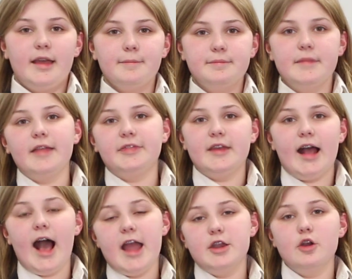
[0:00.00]
not that
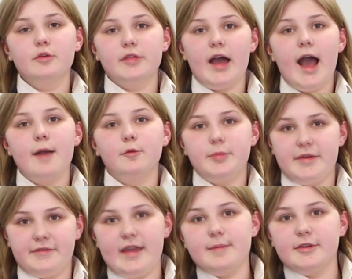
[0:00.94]
I know that I will be
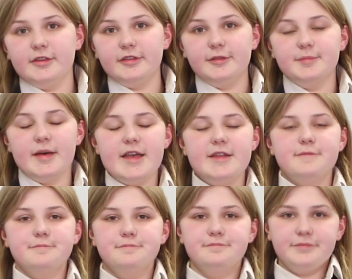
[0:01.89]
famous, but
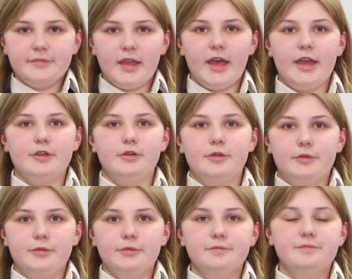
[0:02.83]
I
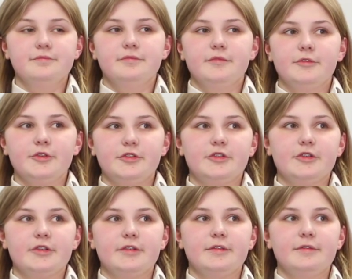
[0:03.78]
know for
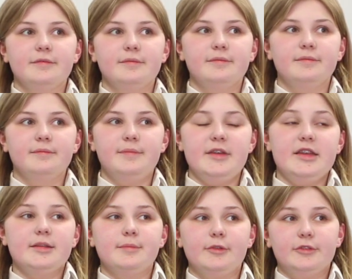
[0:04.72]
sure
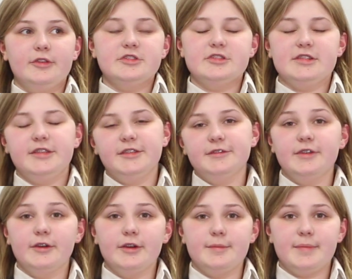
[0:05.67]
being a musician is a
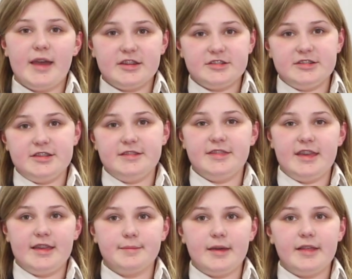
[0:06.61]
very passionate
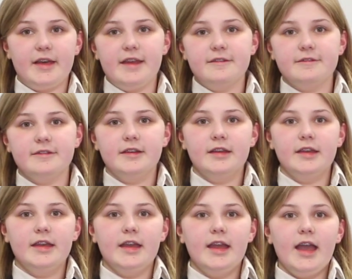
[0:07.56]
thing in my life.
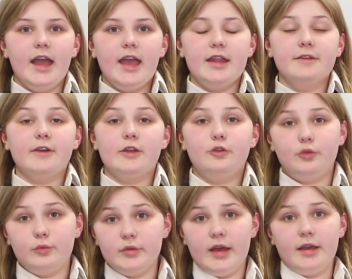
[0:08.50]
And if I
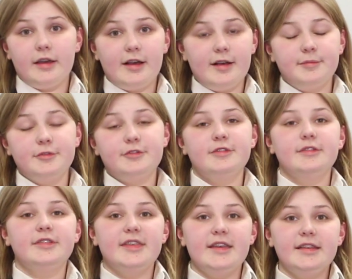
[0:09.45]
do not accomplish
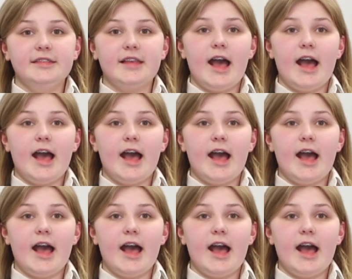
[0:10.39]
those things,